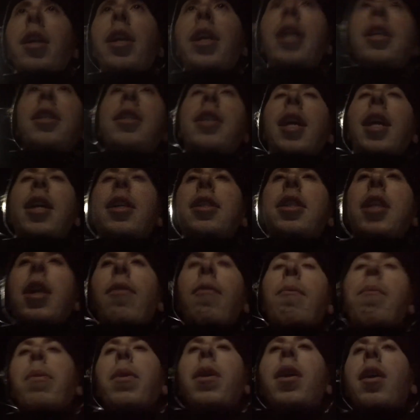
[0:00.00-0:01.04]
it's at
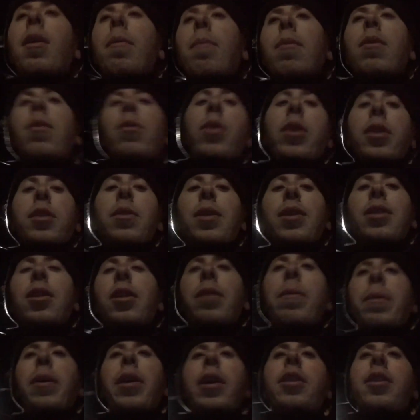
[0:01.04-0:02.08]
7 p.m. Queensway
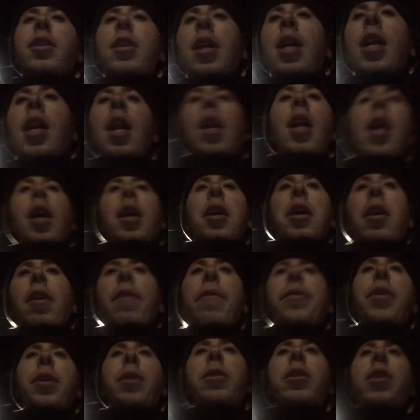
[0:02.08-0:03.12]
Cineplex.
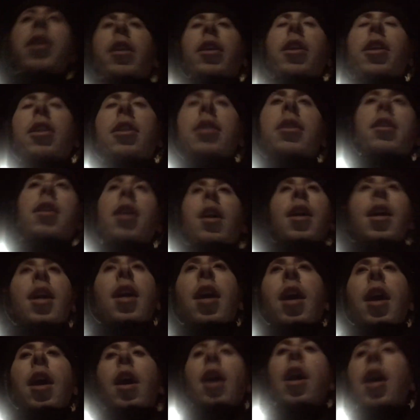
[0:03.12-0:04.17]
If you see this
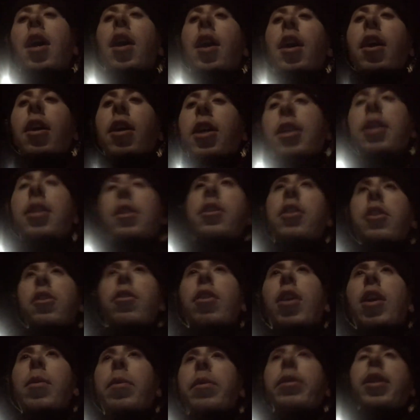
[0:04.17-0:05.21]
and
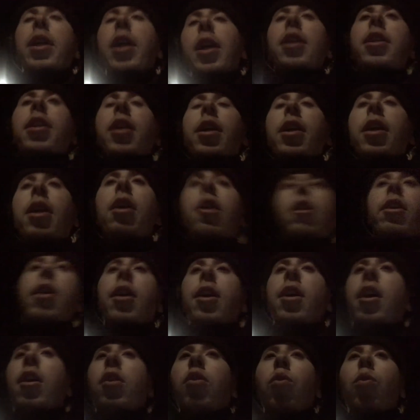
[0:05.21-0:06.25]
you're able to get a ticket
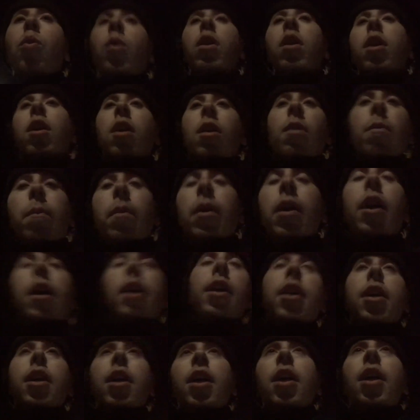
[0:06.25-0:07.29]
and you want to come
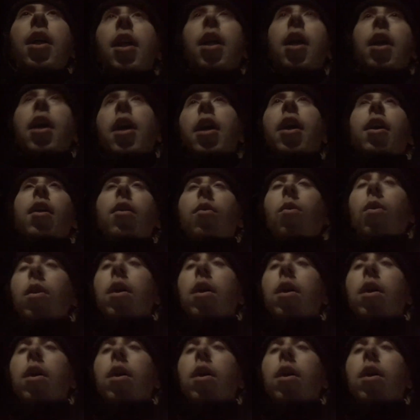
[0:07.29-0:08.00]
by and